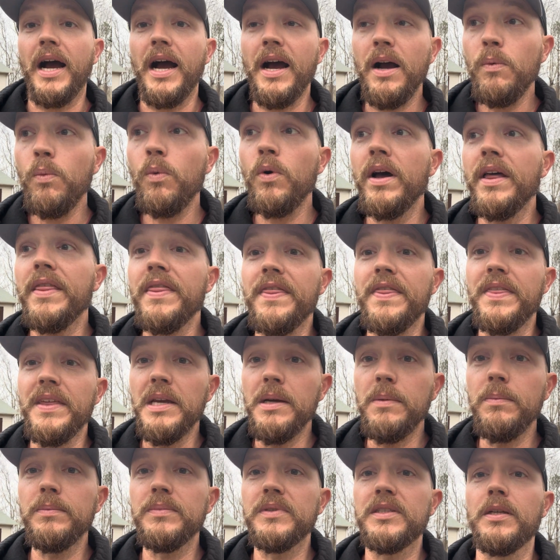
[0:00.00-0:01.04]
I want
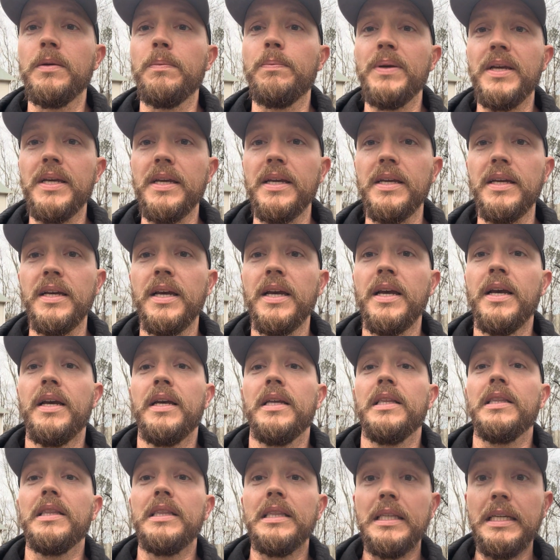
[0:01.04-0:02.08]
them to be
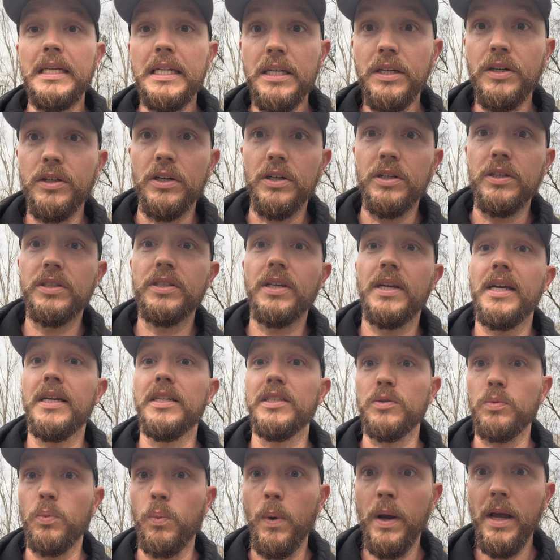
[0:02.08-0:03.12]
leaders
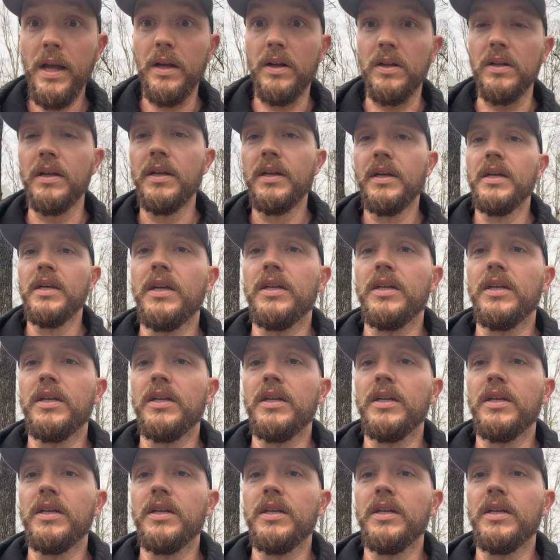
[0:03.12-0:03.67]
as well.